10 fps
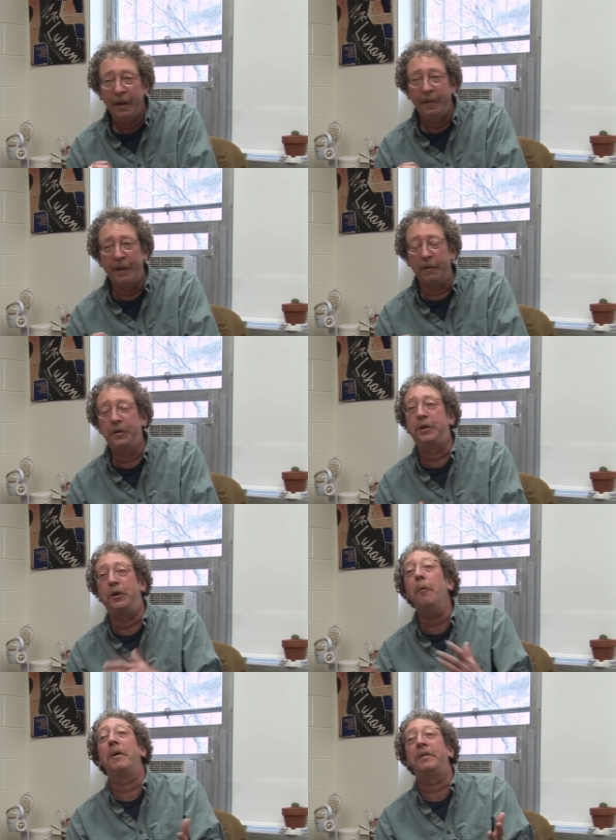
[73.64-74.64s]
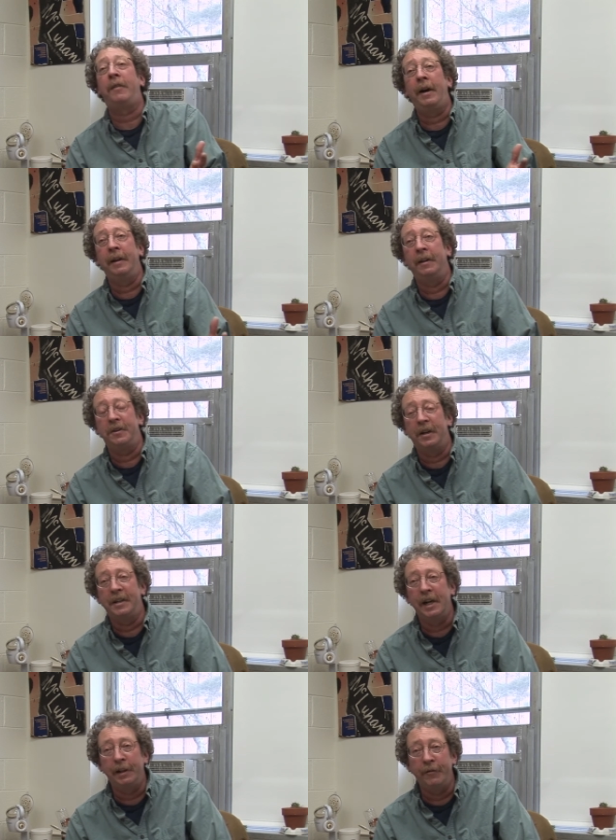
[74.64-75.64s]
there's so much violence on
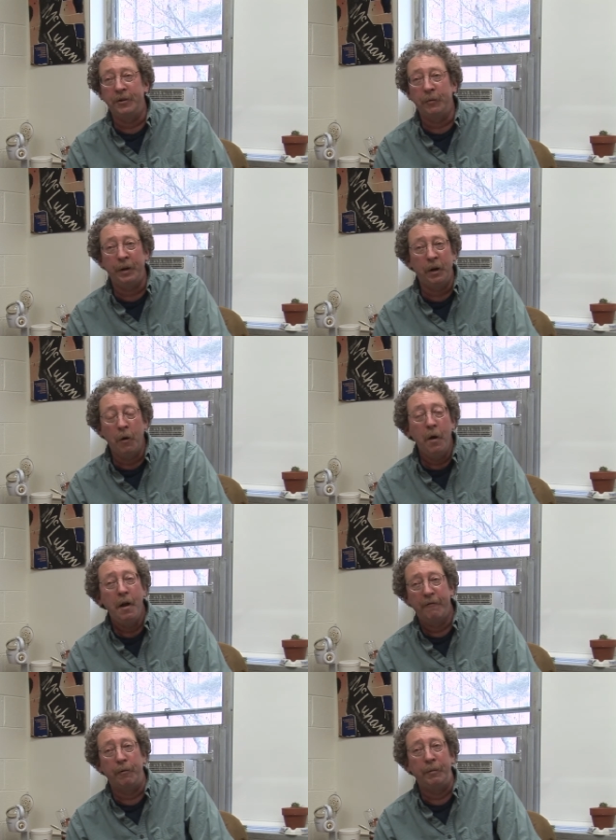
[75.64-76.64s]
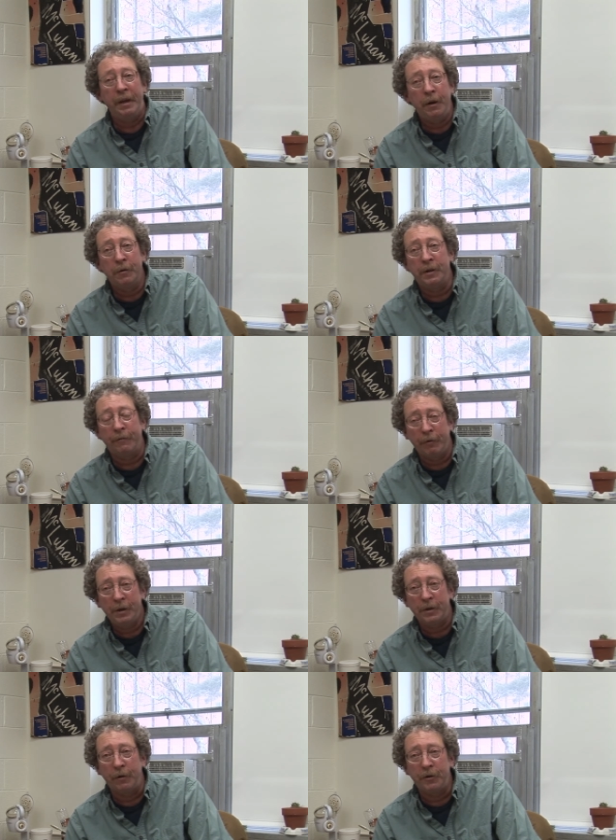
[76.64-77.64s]
television. We know from years of
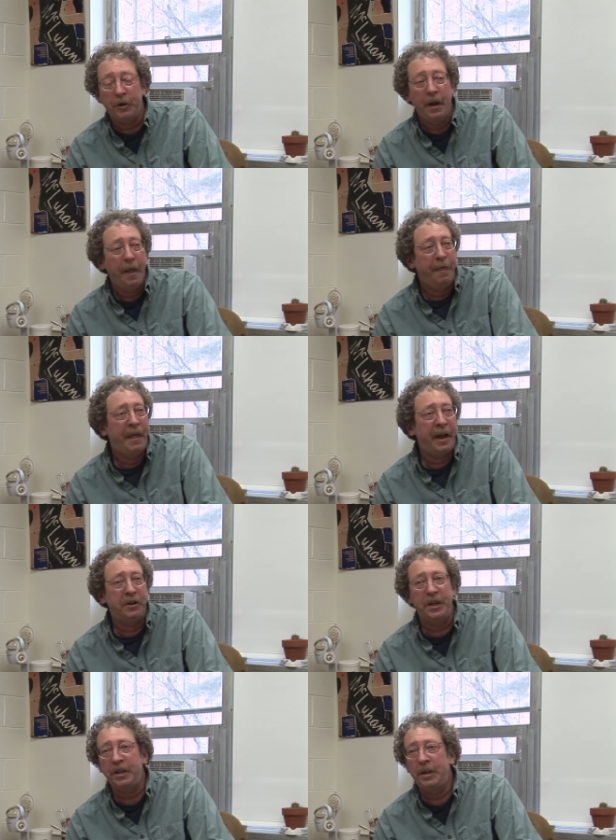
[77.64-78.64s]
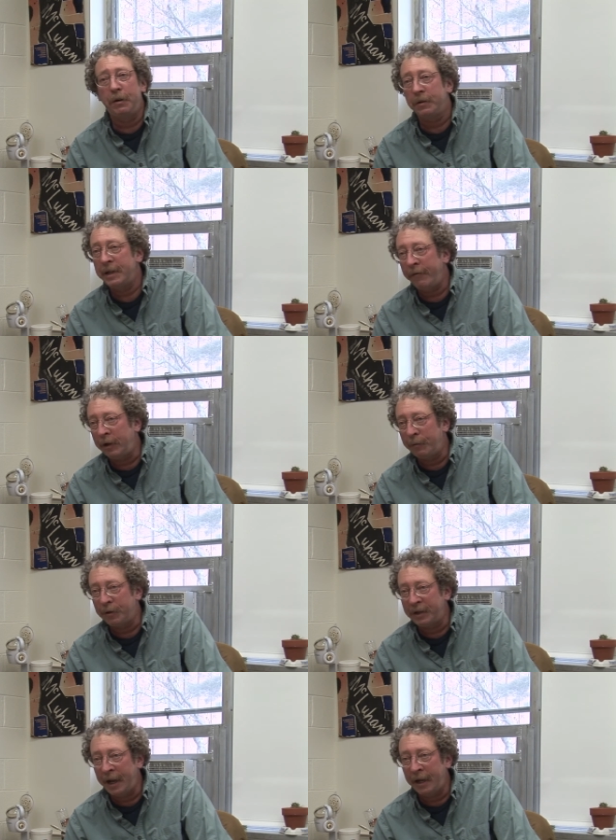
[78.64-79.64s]
research that 60 or 70
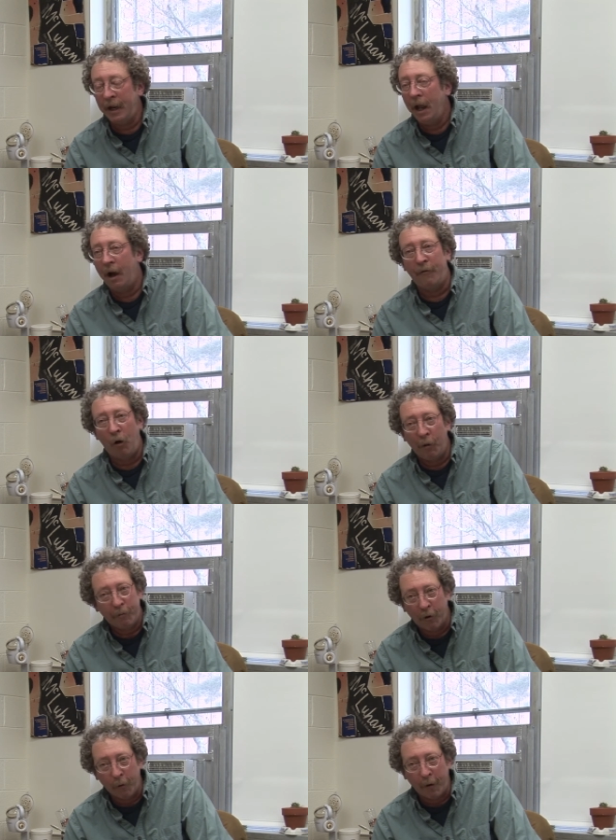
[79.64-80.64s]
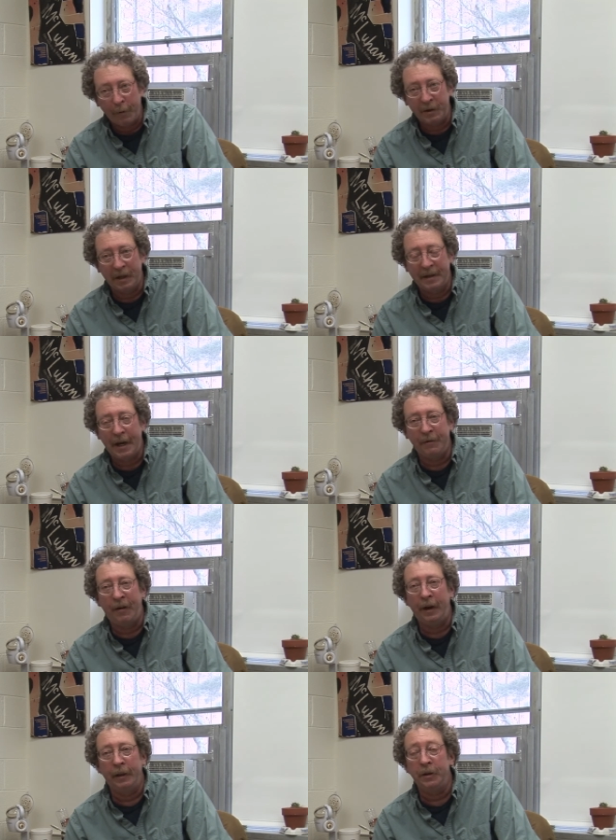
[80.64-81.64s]
percent of all programs contain
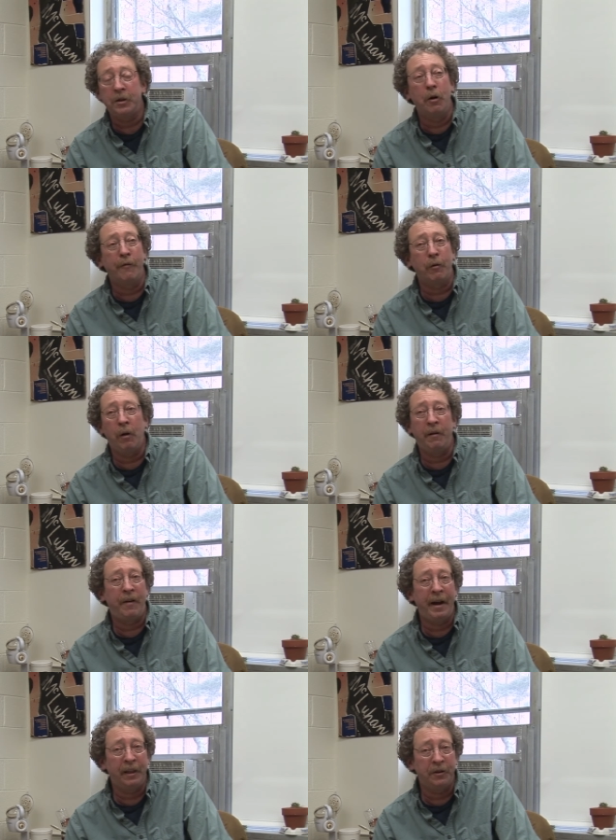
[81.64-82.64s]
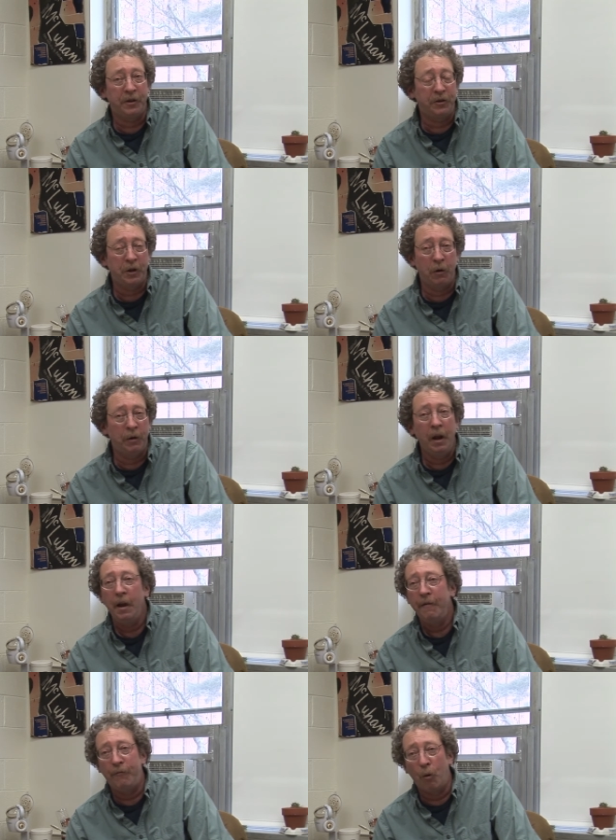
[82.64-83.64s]
violence. Overall violence is shown
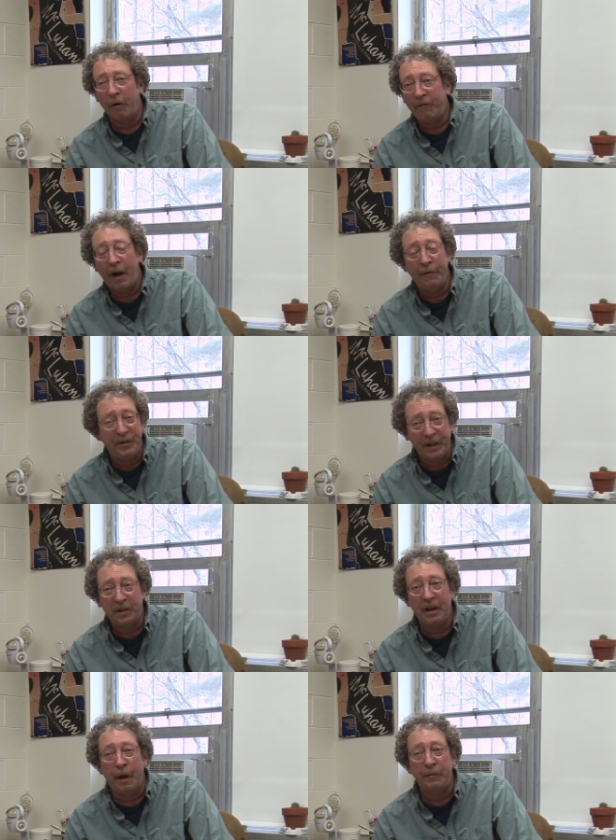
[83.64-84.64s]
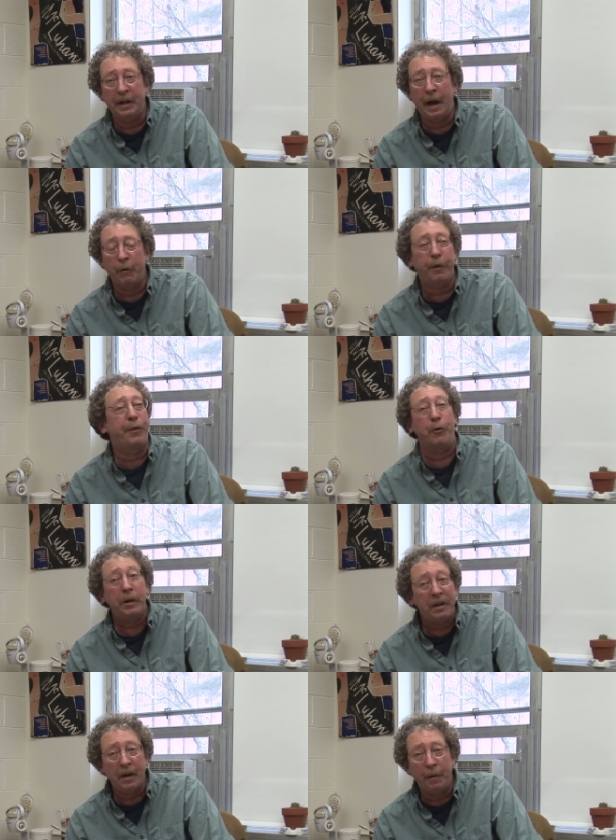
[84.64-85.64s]
four, five, six times an hour,
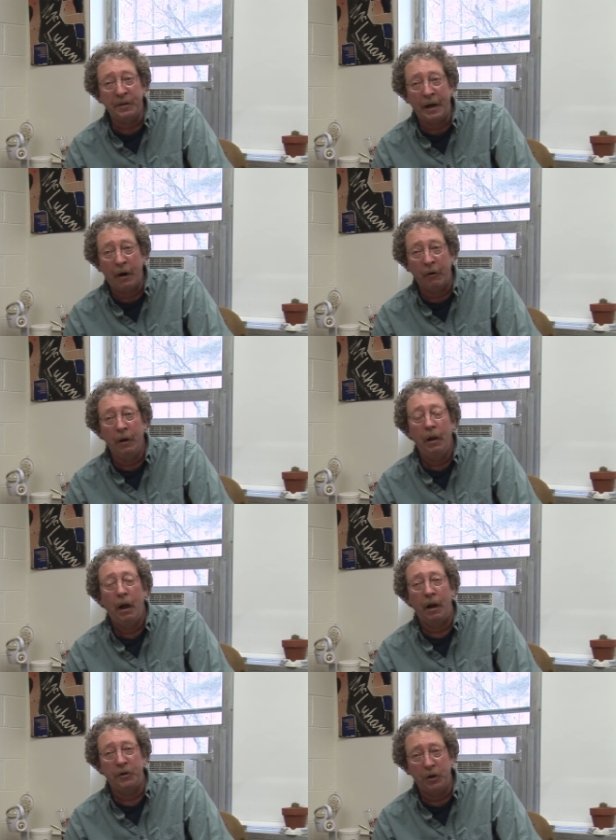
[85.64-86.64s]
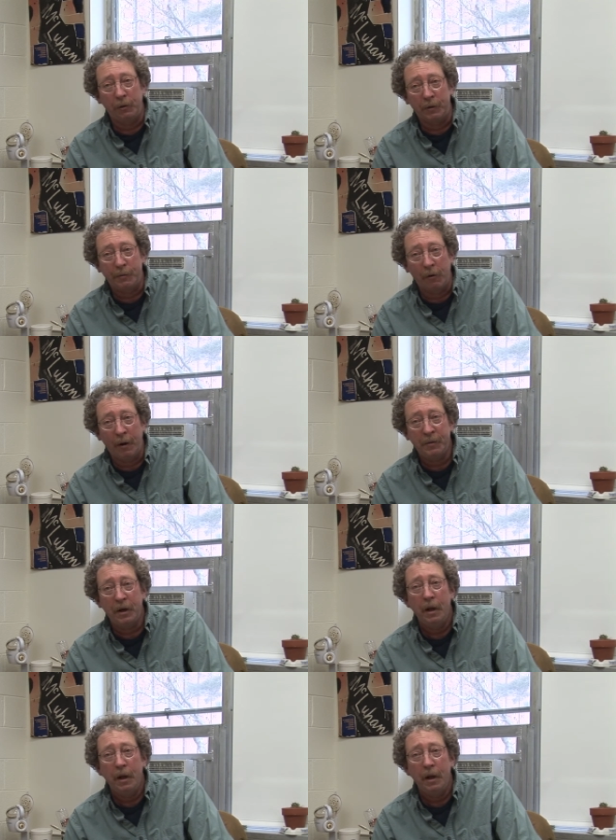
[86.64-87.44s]
30 times an hour on children children's programs.